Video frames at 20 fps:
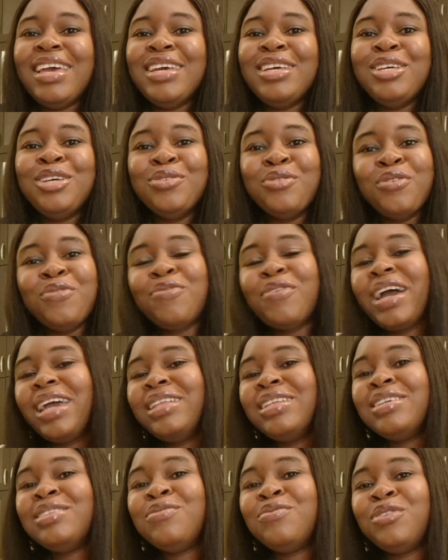you will
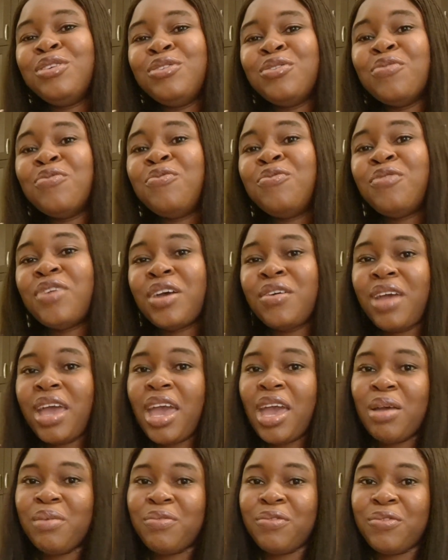find this video very
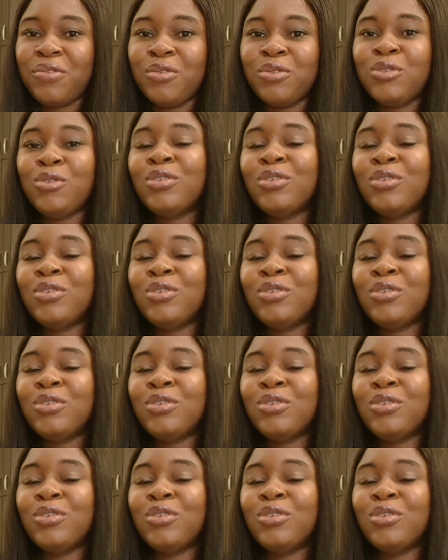helpful,